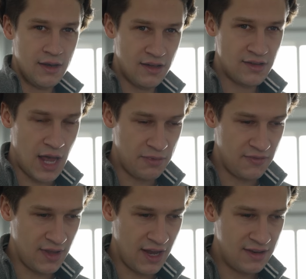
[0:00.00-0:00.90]
a stop
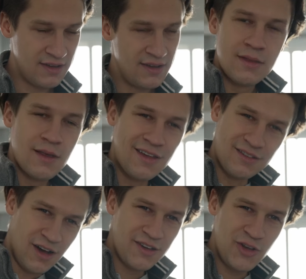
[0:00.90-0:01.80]
of light. As
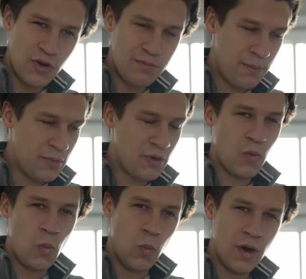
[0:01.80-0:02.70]
long as you remember
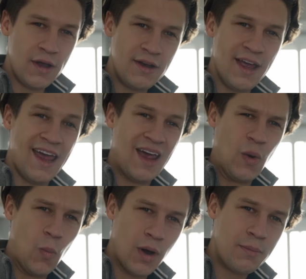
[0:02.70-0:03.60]
1 and
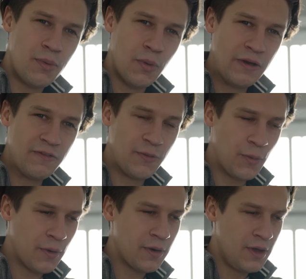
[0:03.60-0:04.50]

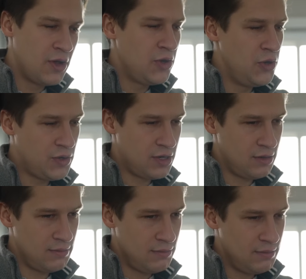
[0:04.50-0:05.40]
1.4, you
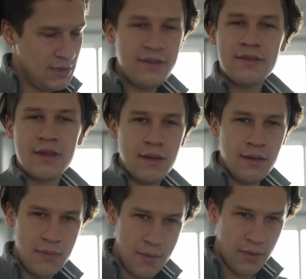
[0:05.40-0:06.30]
can easily
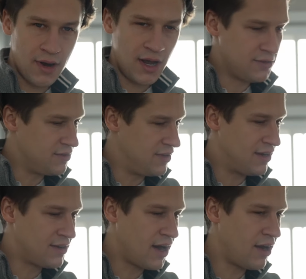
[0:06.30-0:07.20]
memorize the
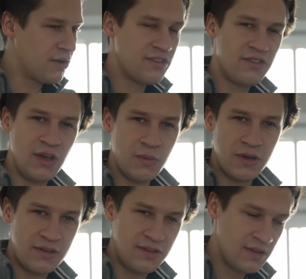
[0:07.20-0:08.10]
entire
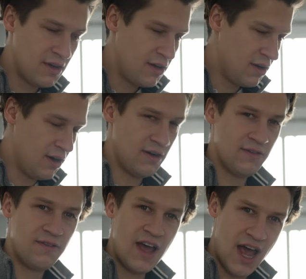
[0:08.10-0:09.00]
sequence
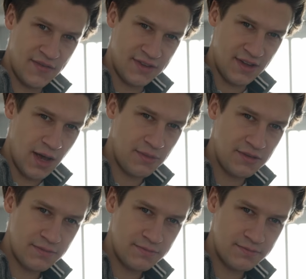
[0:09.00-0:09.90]
of f-stops.